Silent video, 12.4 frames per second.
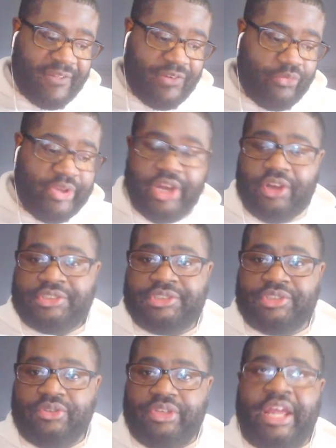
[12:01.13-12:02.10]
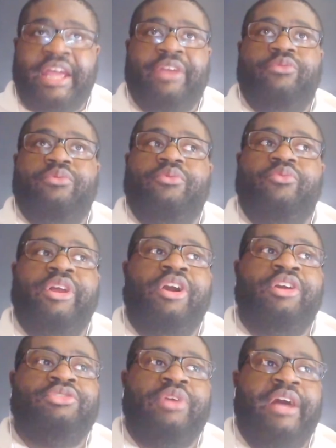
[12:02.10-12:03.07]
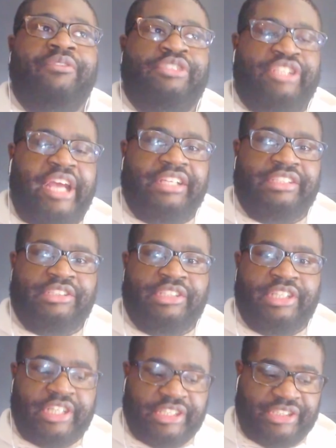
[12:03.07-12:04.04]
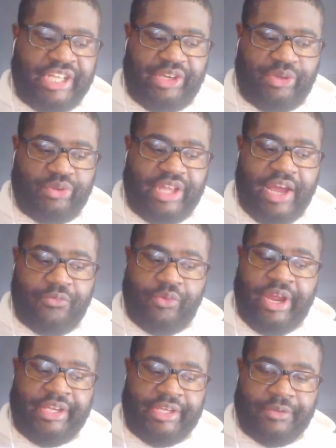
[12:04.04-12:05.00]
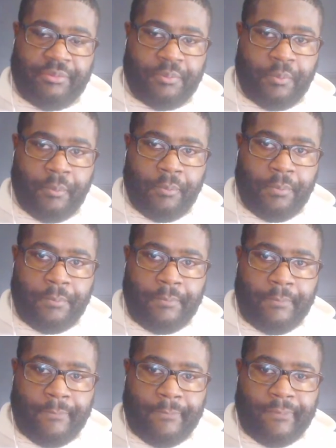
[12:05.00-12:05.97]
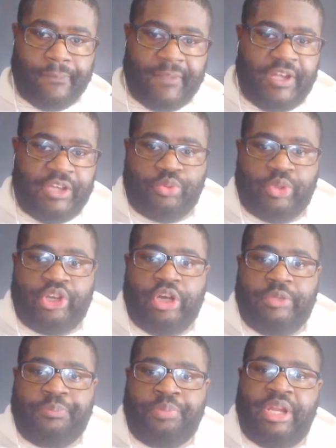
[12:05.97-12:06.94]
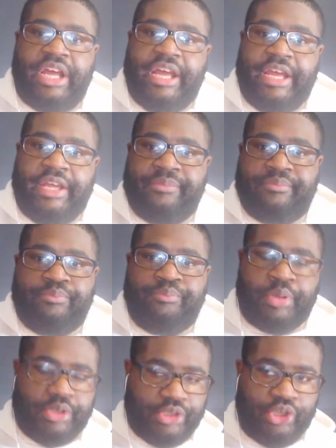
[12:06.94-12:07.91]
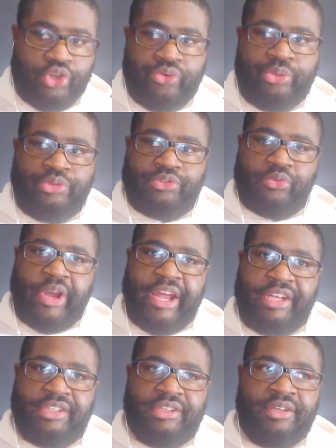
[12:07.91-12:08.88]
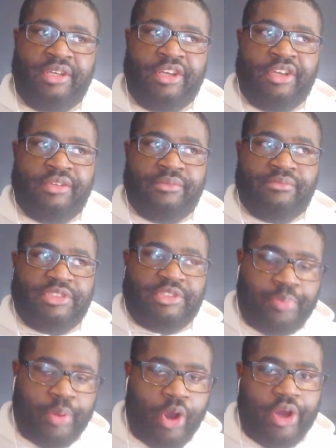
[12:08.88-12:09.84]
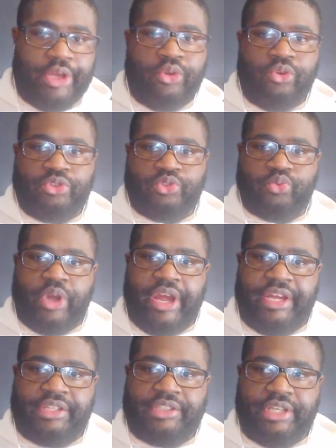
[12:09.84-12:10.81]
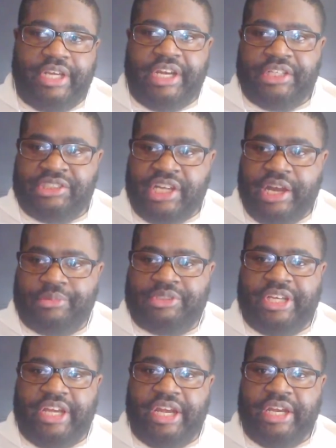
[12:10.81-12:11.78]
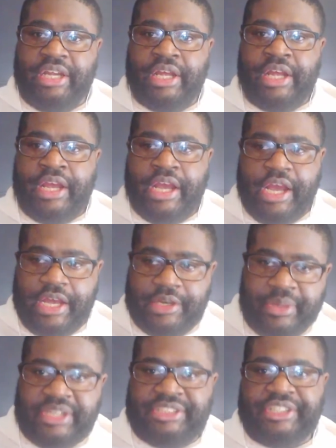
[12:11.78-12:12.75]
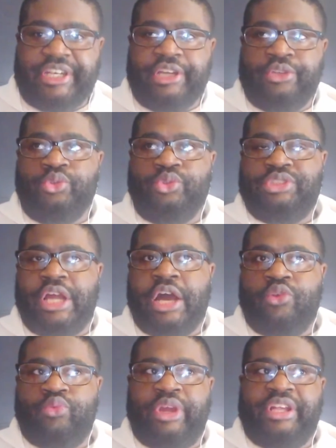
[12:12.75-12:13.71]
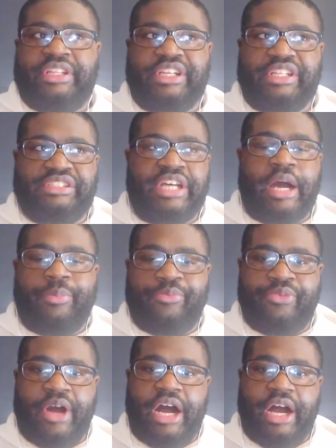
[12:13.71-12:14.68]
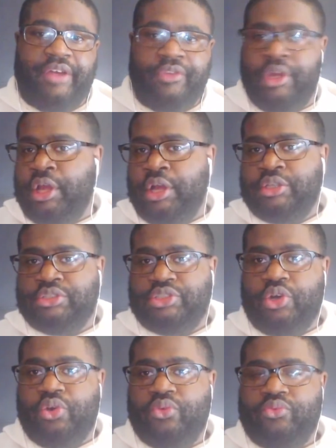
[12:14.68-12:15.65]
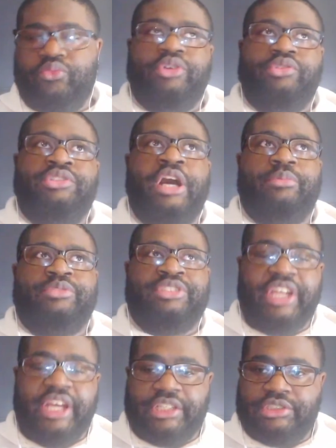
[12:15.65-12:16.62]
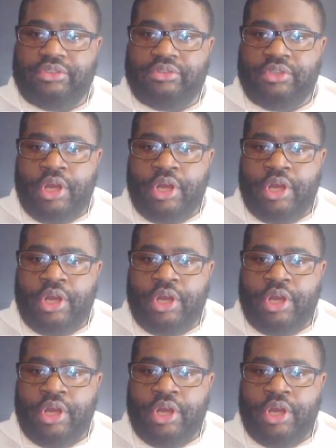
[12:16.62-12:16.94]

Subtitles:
we also have chances to continue that ranking. Because we're going to play Purdue, who's ranked, Barty, who's ranked in the top 10, and Michigan, who's now ranked in the top five. Top six.